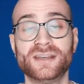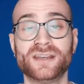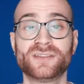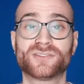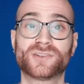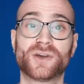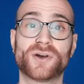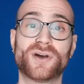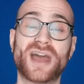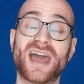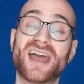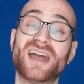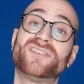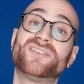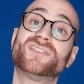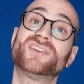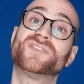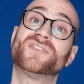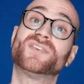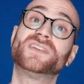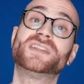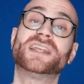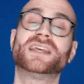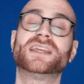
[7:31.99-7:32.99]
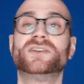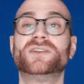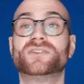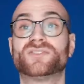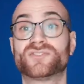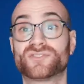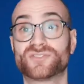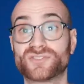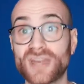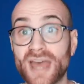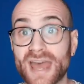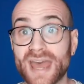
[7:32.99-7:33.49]
so everything that you'd
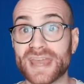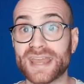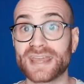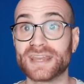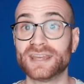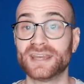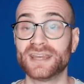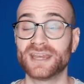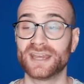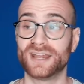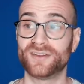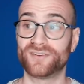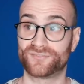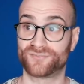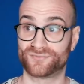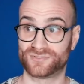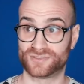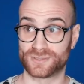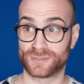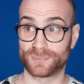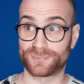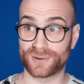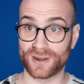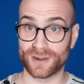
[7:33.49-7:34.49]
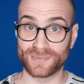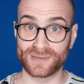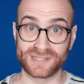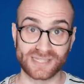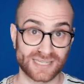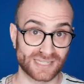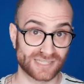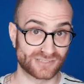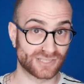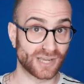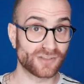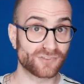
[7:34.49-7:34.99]
say if the Premier
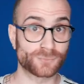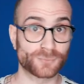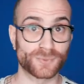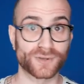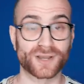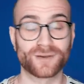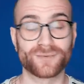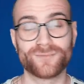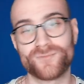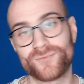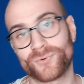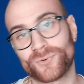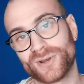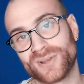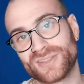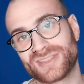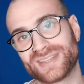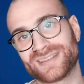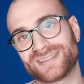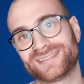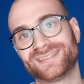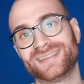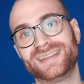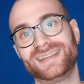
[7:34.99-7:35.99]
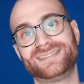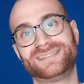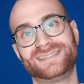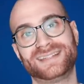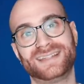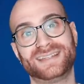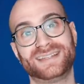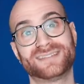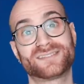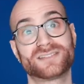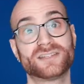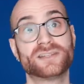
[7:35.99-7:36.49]
League does become void this
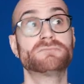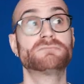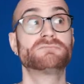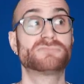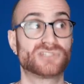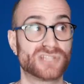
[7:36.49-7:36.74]
season is